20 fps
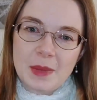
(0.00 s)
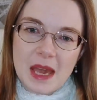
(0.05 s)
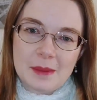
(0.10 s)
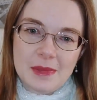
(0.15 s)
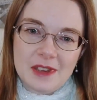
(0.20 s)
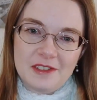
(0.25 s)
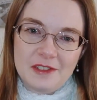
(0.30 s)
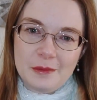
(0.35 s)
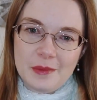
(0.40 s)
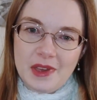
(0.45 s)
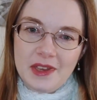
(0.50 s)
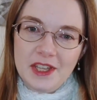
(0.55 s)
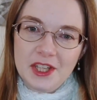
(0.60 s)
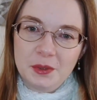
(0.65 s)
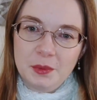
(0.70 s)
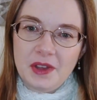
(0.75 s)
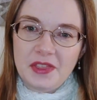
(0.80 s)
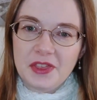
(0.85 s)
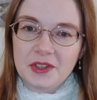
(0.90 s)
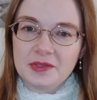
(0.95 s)
might be familiar
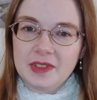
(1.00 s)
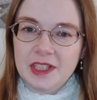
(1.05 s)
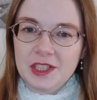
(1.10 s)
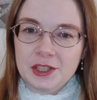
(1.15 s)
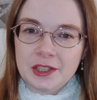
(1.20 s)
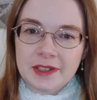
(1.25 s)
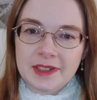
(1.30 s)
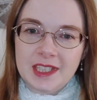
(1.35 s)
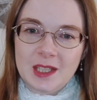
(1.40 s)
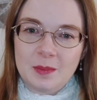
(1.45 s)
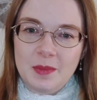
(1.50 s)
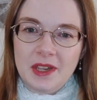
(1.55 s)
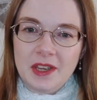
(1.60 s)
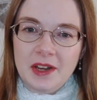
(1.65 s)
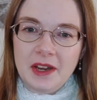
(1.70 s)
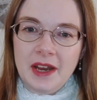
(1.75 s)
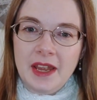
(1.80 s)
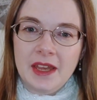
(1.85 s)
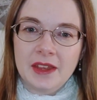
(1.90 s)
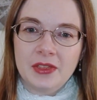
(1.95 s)
with the Regency
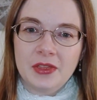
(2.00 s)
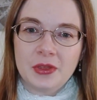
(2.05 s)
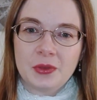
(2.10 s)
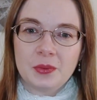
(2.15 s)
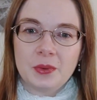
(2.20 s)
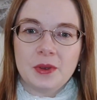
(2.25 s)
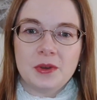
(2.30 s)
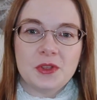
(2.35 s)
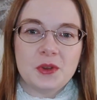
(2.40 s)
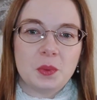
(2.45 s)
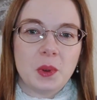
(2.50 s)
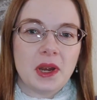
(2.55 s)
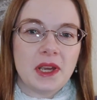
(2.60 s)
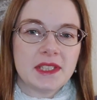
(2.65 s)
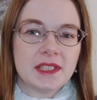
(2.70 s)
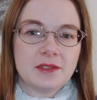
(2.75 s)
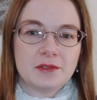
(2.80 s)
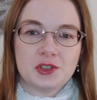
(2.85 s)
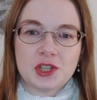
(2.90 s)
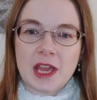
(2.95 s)
period through the
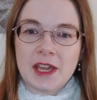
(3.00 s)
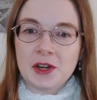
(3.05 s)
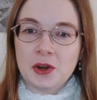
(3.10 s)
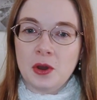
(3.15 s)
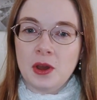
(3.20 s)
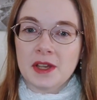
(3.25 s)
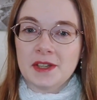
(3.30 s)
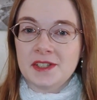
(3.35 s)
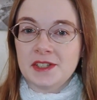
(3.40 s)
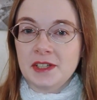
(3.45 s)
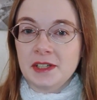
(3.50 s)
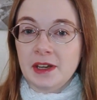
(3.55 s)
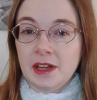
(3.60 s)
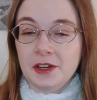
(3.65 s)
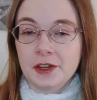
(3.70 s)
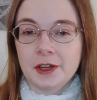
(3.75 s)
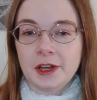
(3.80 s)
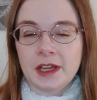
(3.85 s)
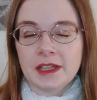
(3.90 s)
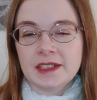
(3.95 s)
works of Jane Austen
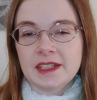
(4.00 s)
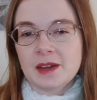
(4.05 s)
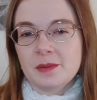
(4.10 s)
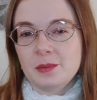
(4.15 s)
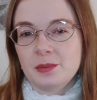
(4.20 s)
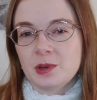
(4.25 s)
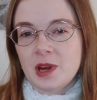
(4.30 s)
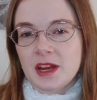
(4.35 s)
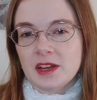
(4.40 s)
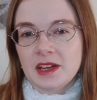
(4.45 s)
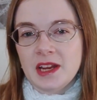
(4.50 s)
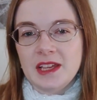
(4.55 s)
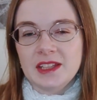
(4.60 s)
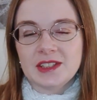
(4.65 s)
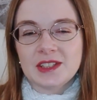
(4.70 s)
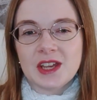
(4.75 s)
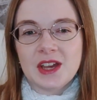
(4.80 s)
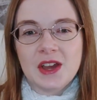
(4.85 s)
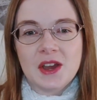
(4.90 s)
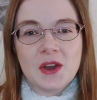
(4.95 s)
and her
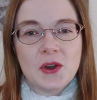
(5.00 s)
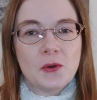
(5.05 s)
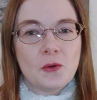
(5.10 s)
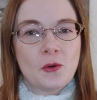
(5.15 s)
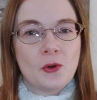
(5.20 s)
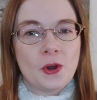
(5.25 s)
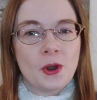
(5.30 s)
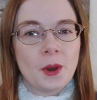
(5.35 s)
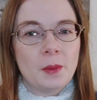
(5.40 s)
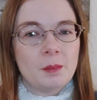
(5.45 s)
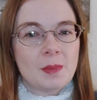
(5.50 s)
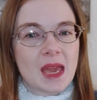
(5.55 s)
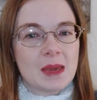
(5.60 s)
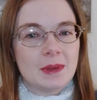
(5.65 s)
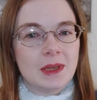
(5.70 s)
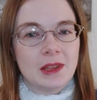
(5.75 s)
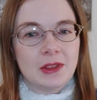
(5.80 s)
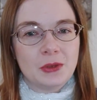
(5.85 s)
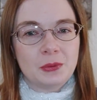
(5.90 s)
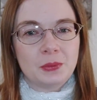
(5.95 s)
contemporaries, or
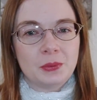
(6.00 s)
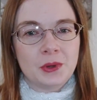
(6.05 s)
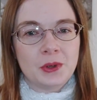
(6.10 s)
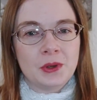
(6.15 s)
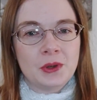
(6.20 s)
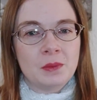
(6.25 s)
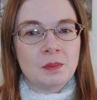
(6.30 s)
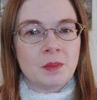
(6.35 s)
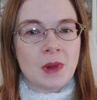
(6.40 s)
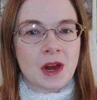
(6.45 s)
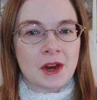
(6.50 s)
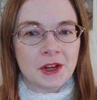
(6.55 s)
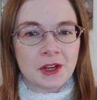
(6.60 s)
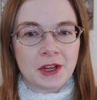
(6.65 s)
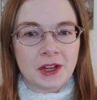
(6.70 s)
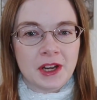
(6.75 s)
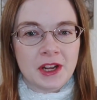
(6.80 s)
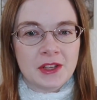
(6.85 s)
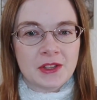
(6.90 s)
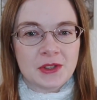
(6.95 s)
maybe through
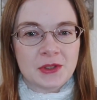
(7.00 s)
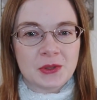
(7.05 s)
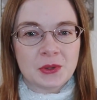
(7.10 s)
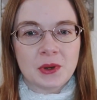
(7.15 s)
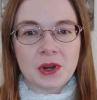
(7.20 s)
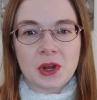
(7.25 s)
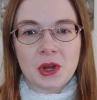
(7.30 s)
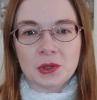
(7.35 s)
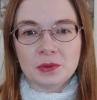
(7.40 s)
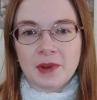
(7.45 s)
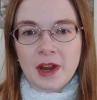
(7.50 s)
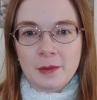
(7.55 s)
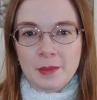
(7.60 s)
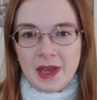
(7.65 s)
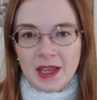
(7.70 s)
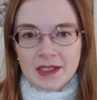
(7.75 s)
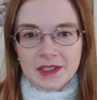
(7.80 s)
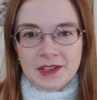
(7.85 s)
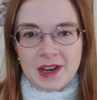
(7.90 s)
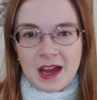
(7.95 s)
modern historical
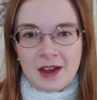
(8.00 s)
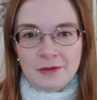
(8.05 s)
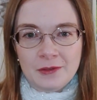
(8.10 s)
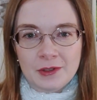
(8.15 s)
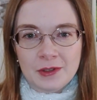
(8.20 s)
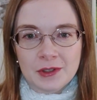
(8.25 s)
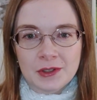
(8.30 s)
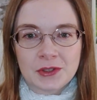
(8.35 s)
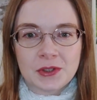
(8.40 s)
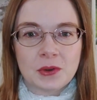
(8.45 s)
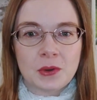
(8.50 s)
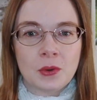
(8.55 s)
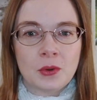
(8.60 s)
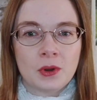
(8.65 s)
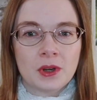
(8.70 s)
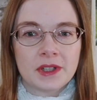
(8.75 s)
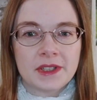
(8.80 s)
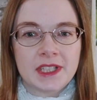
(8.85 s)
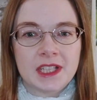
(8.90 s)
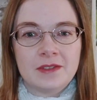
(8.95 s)
romance novels
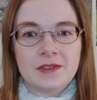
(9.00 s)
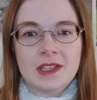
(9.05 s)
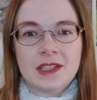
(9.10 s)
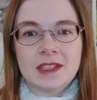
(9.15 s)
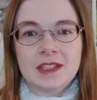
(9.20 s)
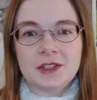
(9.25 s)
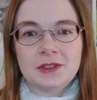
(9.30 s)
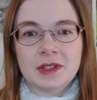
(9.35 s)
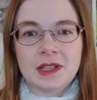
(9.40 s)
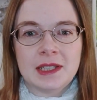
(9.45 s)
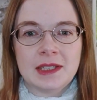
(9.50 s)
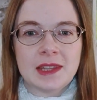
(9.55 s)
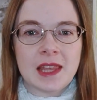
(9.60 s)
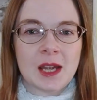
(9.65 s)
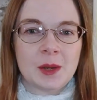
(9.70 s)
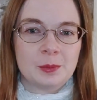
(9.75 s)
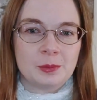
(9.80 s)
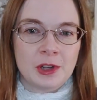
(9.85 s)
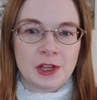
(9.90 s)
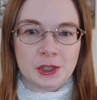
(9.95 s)
or TV series
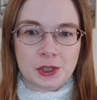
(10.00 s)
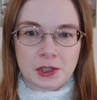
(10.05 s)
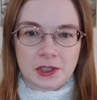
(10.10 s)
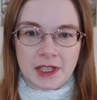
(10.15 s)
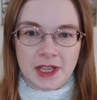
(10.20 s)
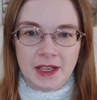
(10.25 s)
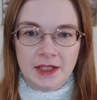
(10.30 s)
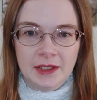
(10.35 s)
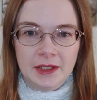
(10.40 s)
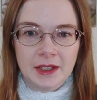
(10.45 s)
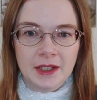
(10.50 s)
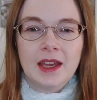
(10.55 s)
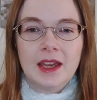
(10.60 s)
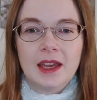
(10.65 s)
like Bridgerton.